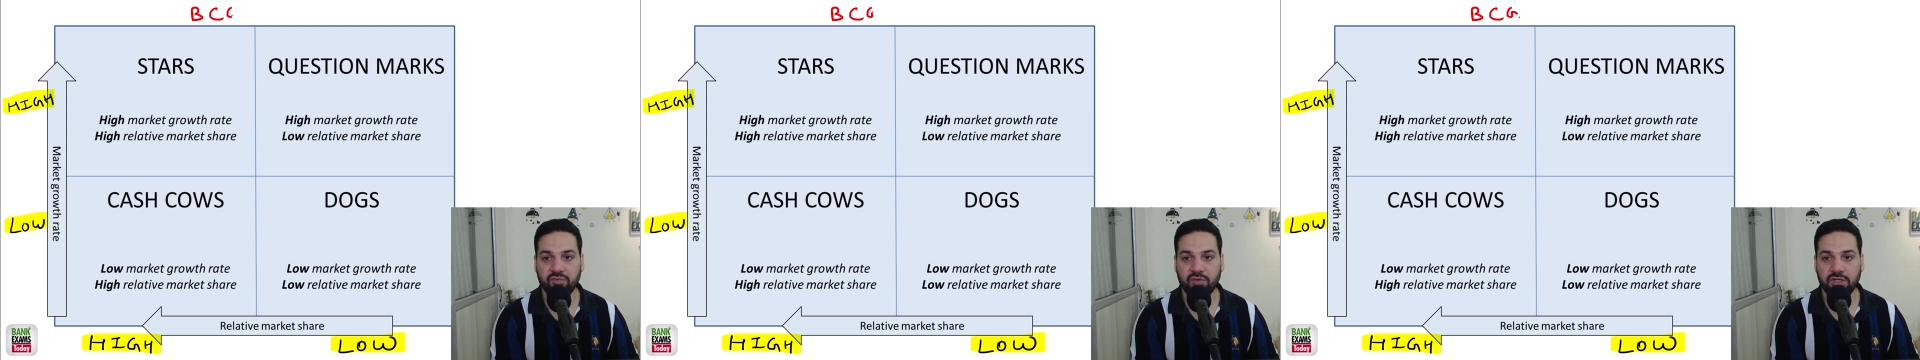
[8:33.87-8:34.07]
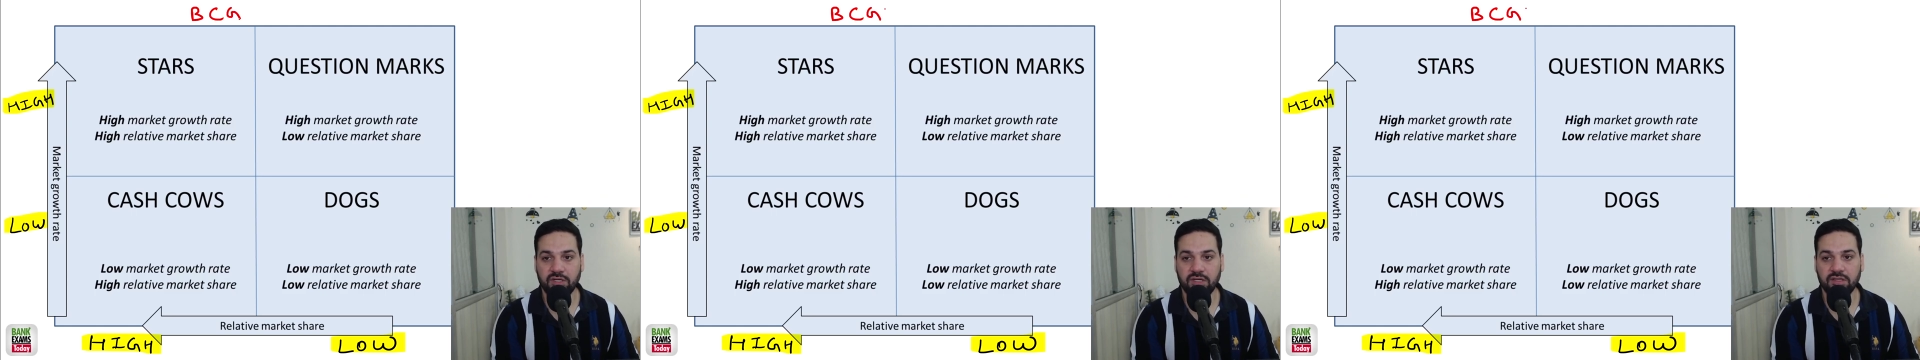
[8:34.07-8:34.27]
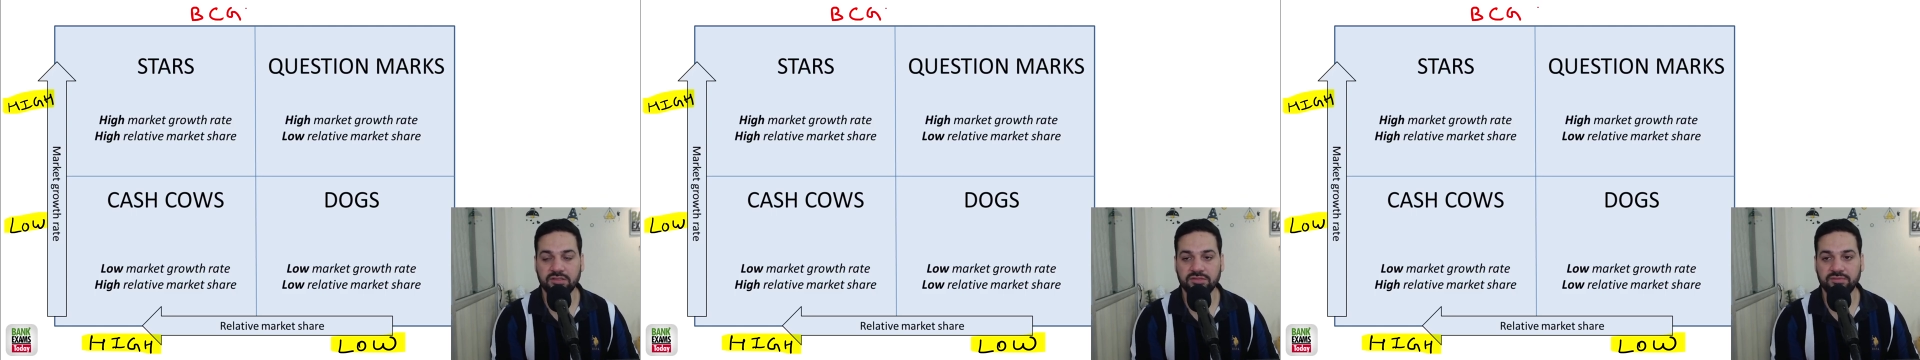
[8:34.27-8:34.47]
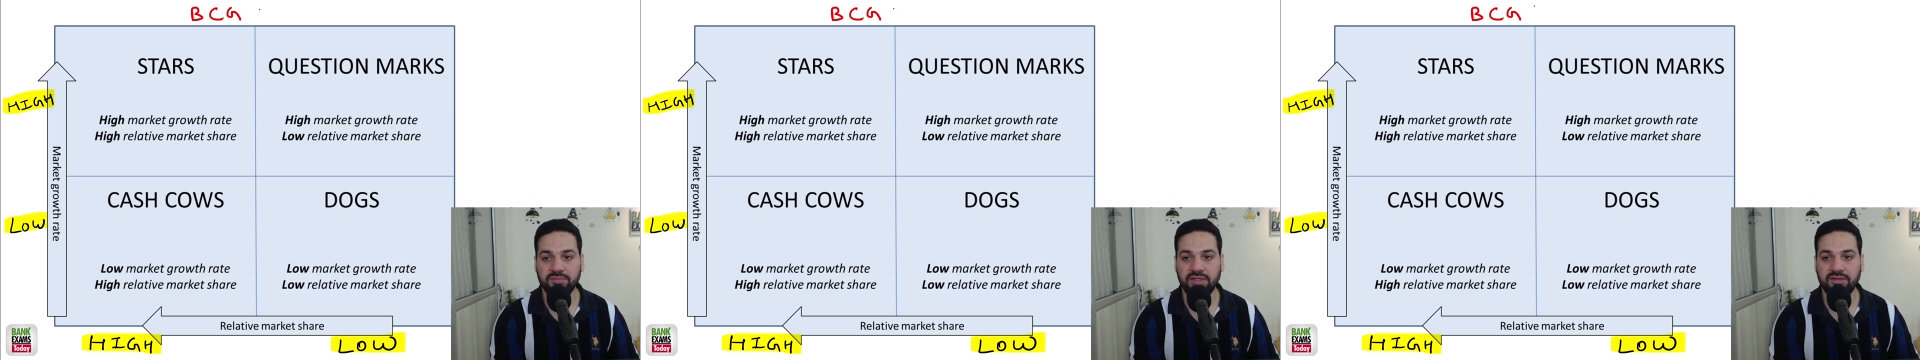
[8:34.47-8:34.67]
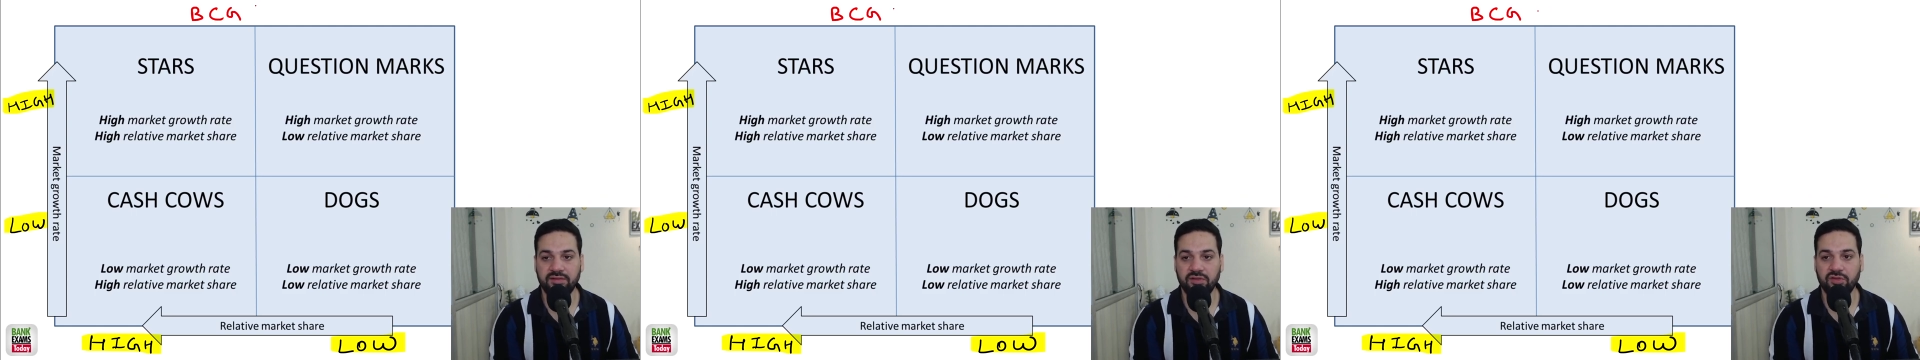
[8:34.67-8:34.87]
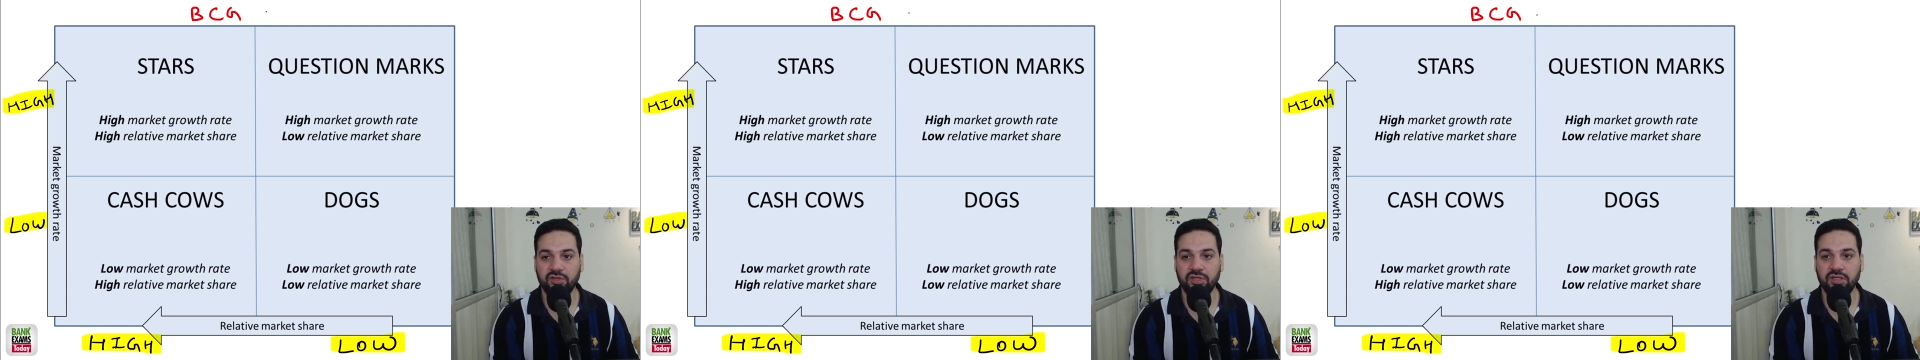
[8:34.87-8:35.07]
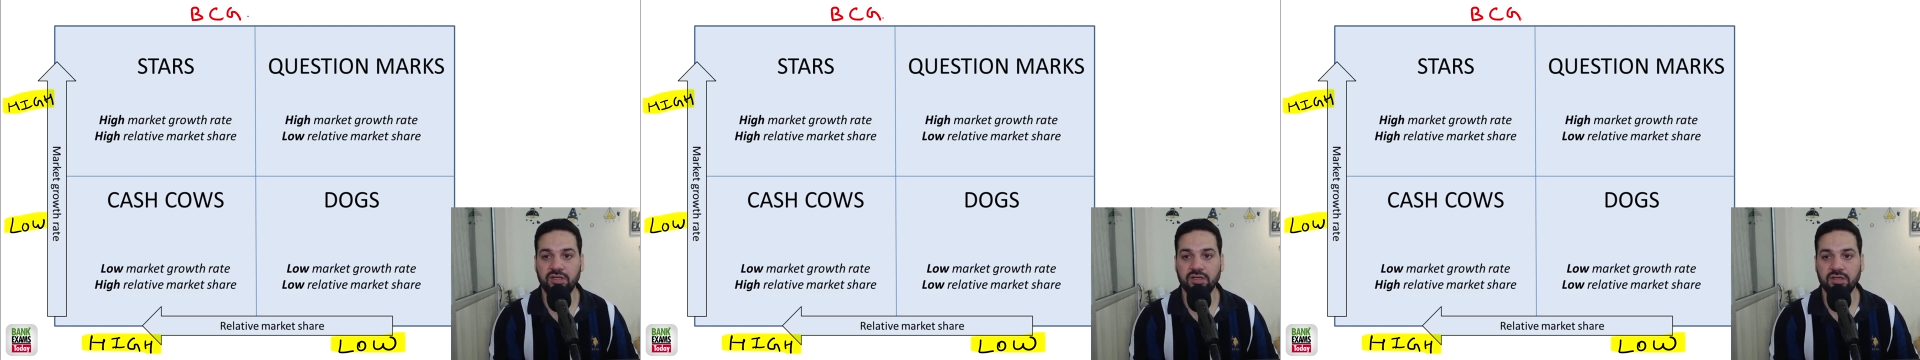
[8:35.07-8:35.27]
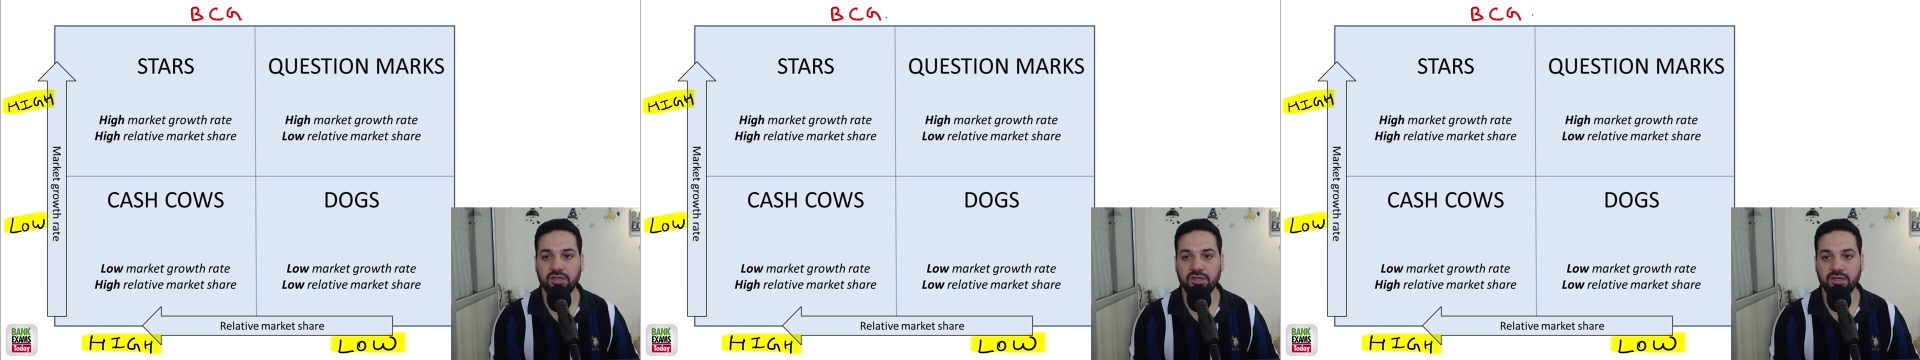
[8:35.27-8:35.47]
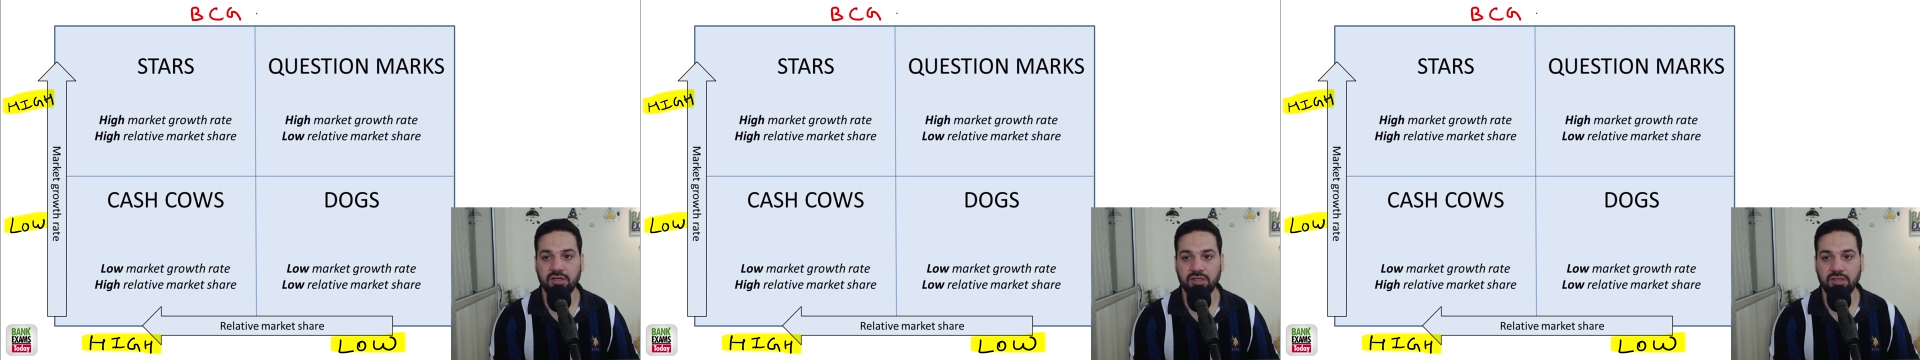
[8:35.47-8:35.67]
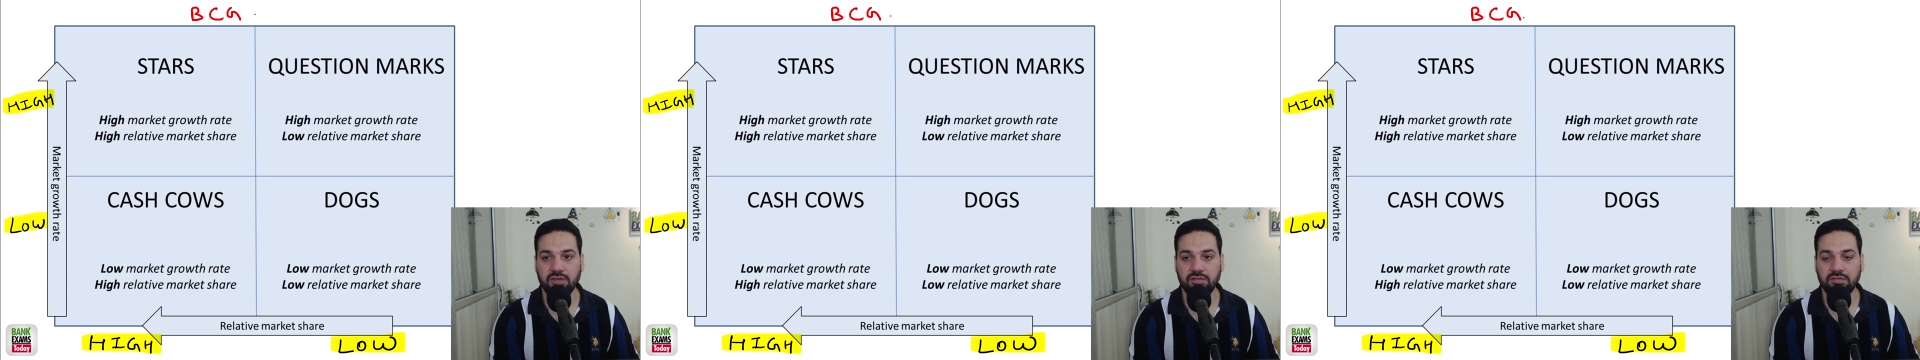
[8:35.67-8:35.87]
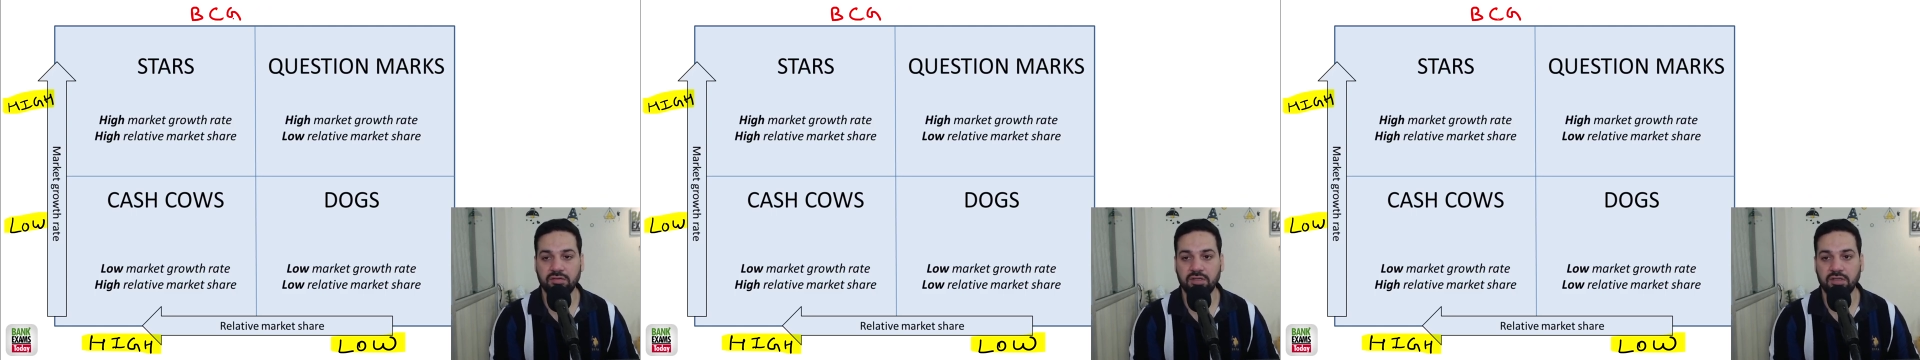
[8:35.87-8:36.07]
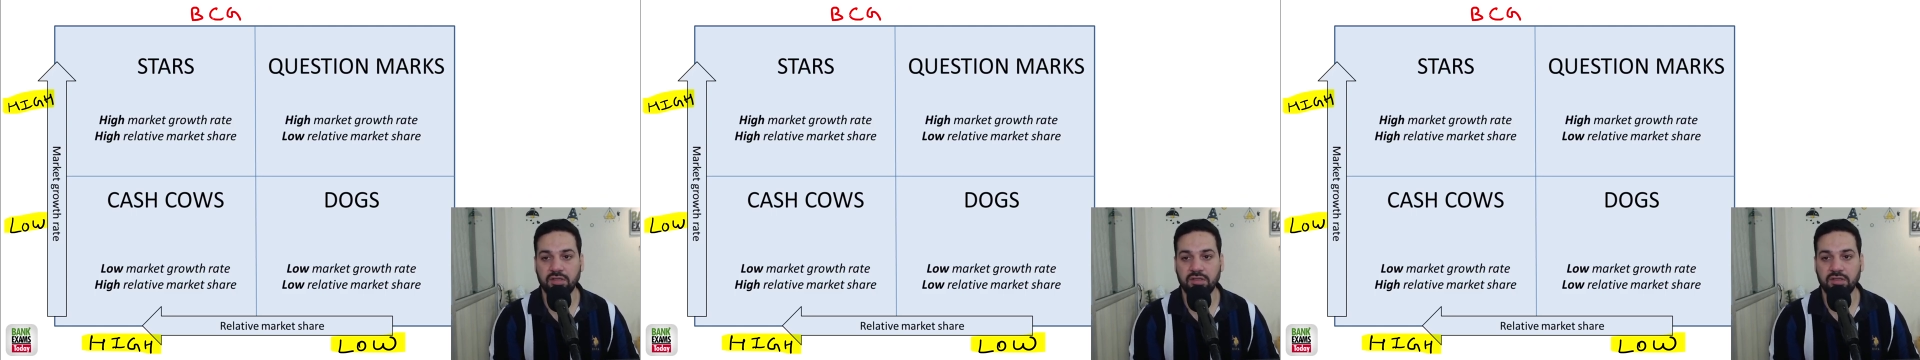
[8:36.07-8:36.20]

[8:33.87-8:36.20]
what does BCG,